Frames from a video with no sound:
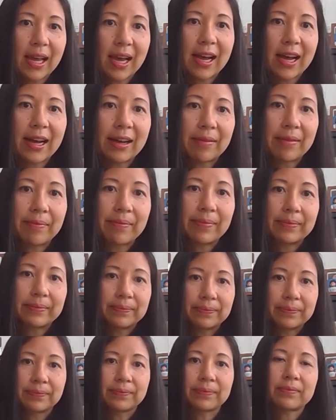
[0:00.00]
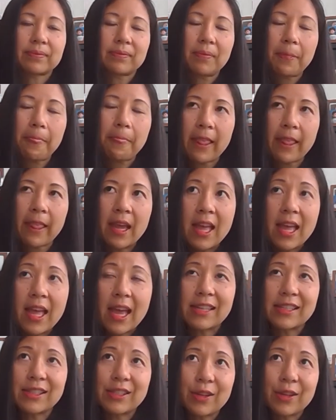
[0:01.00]

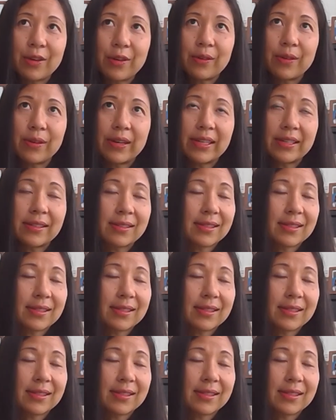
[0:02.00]
And so